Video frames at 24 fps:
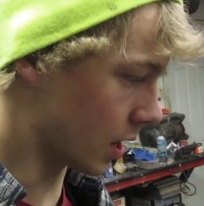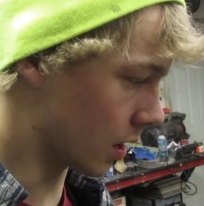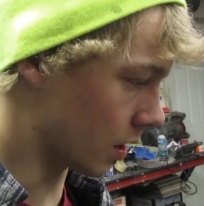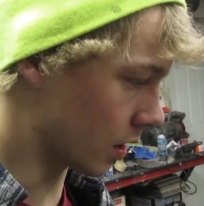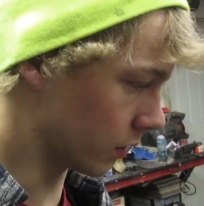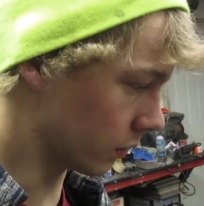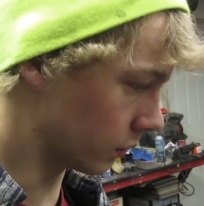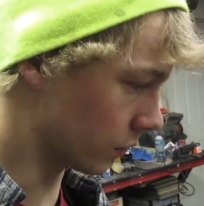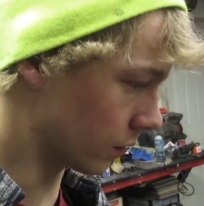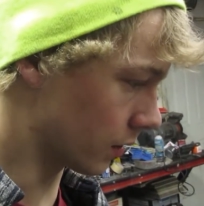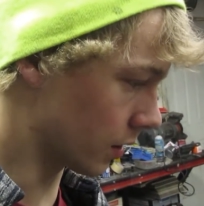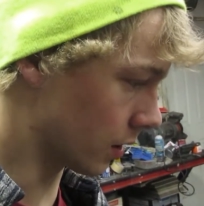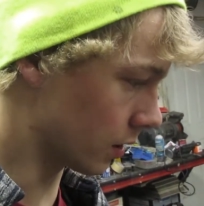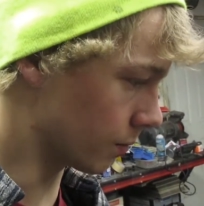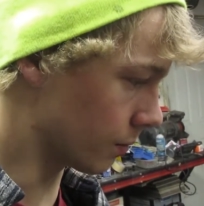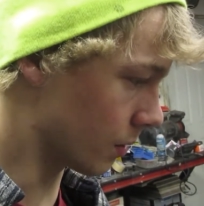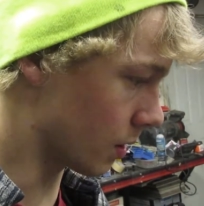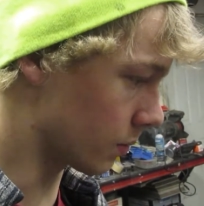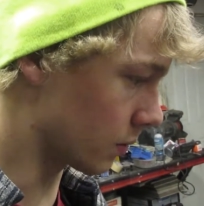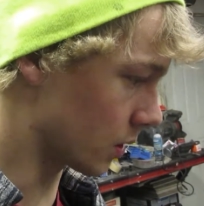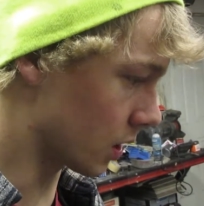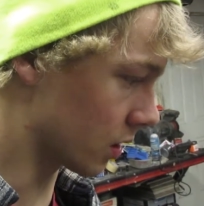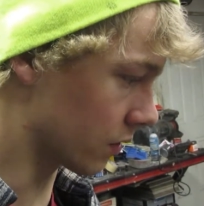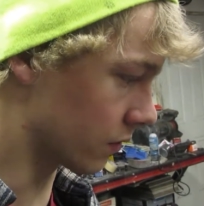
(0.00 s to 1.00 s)
yeah, so then
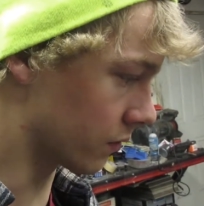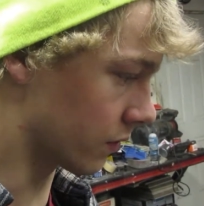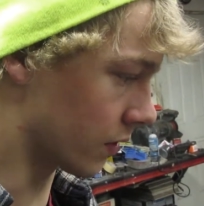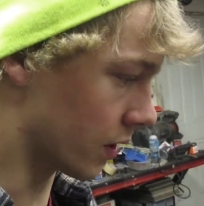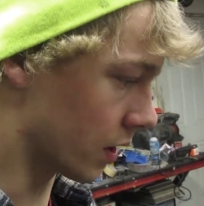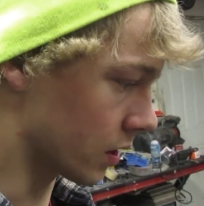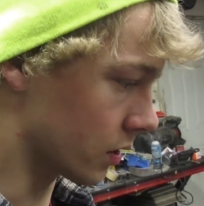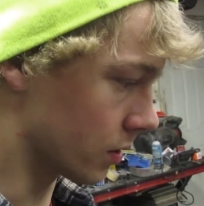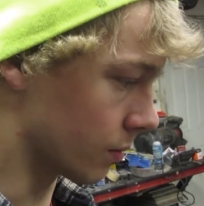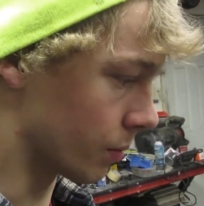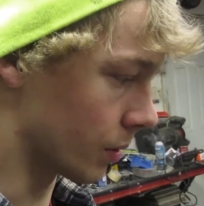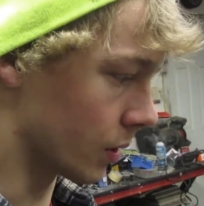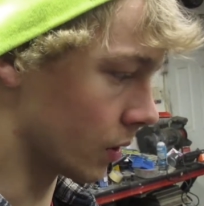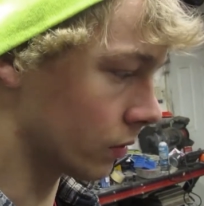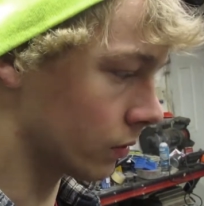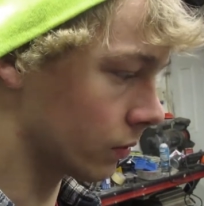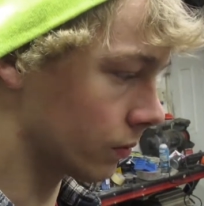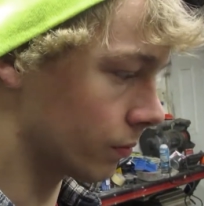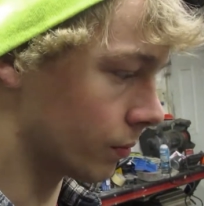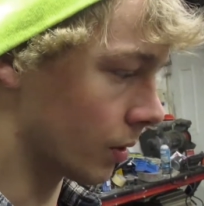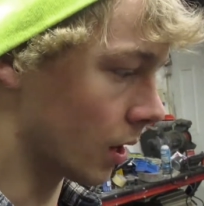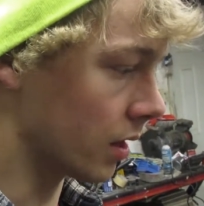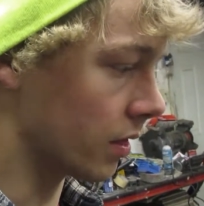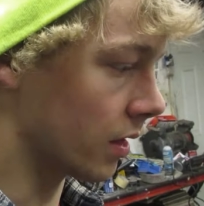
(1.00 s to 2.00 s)
maybe I can find a
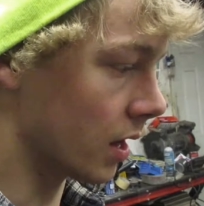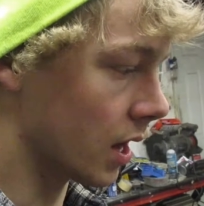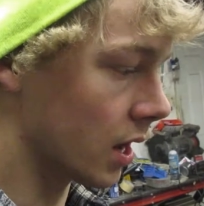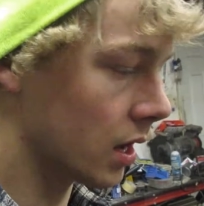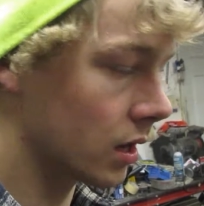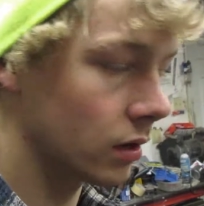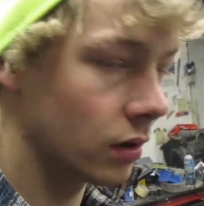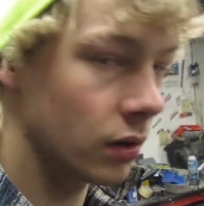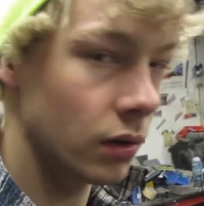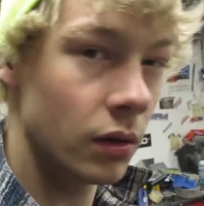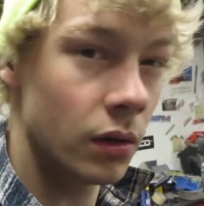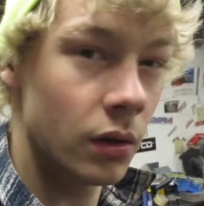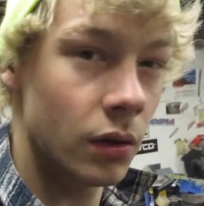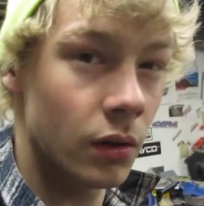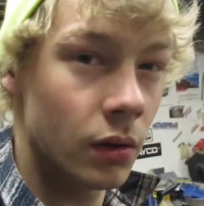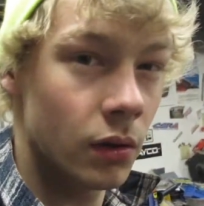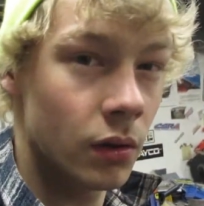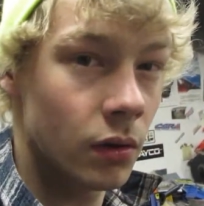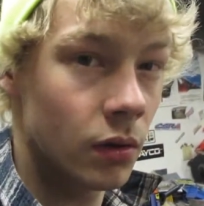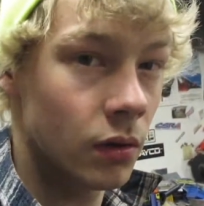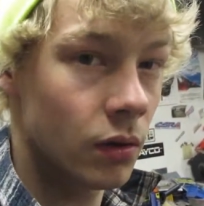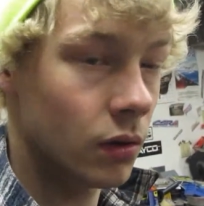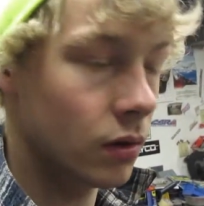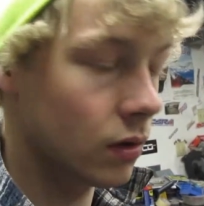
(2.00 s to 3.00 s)
belt by then.
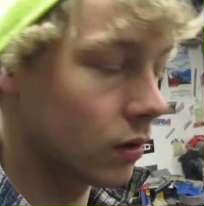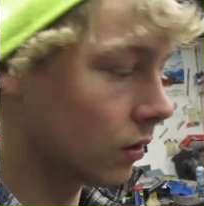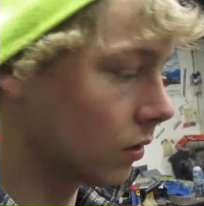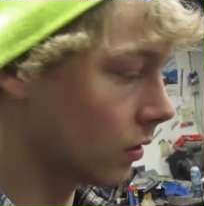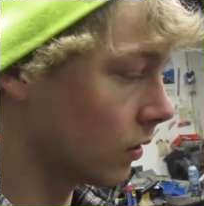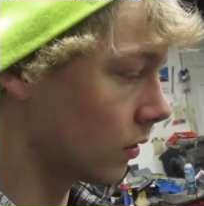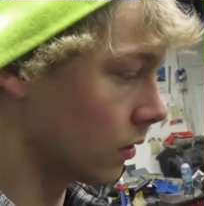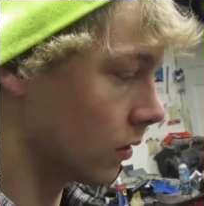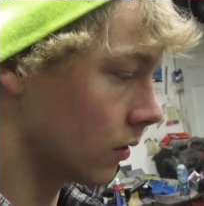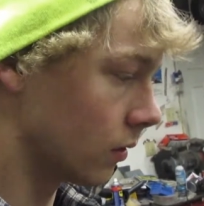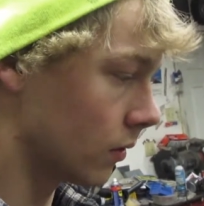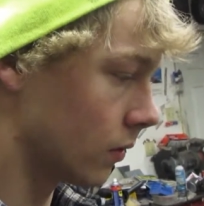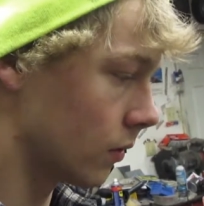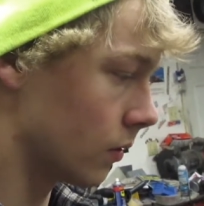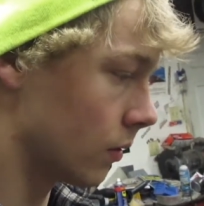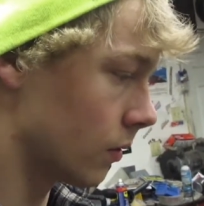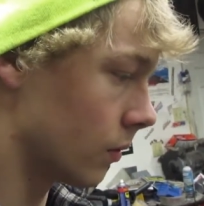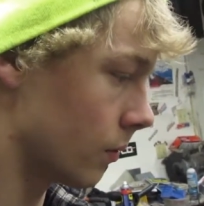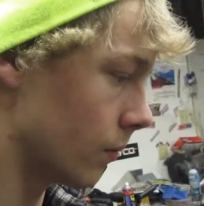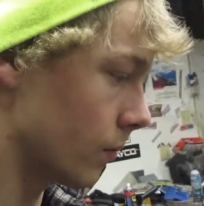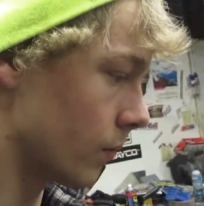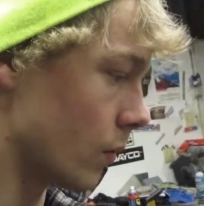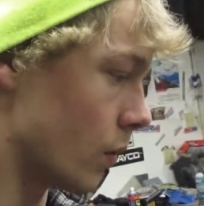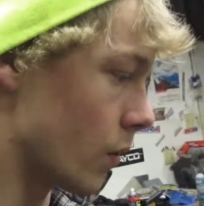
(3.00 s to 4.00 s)

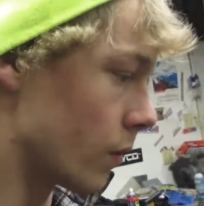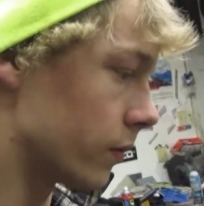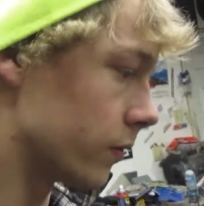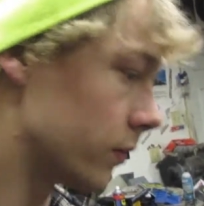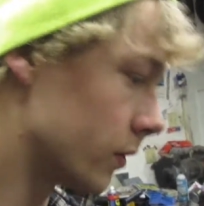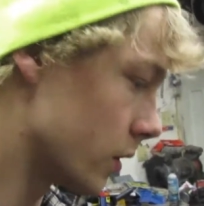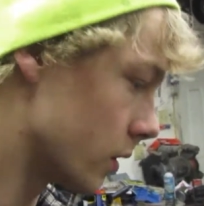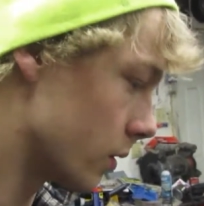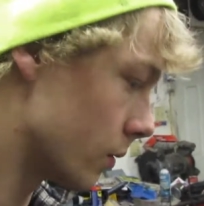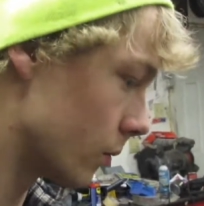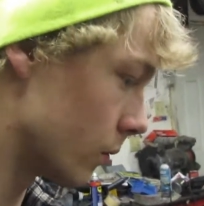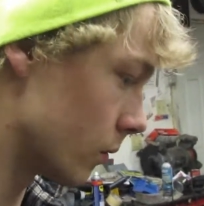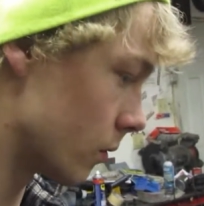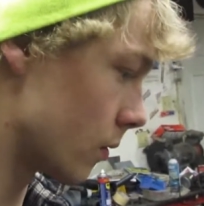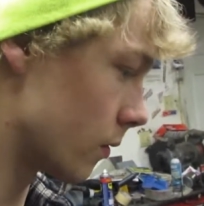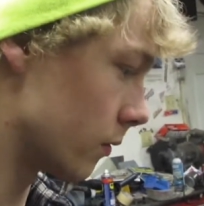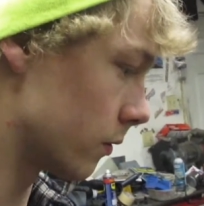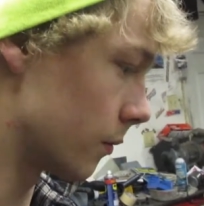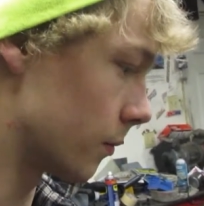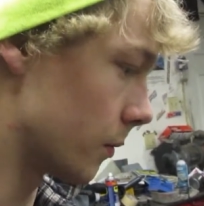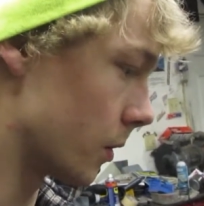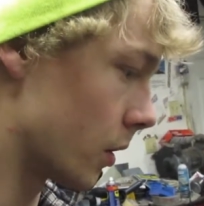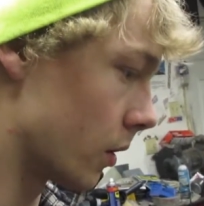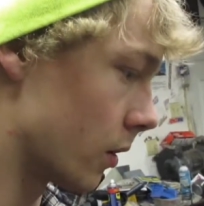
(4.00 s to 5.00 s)
Hopefully we'll go from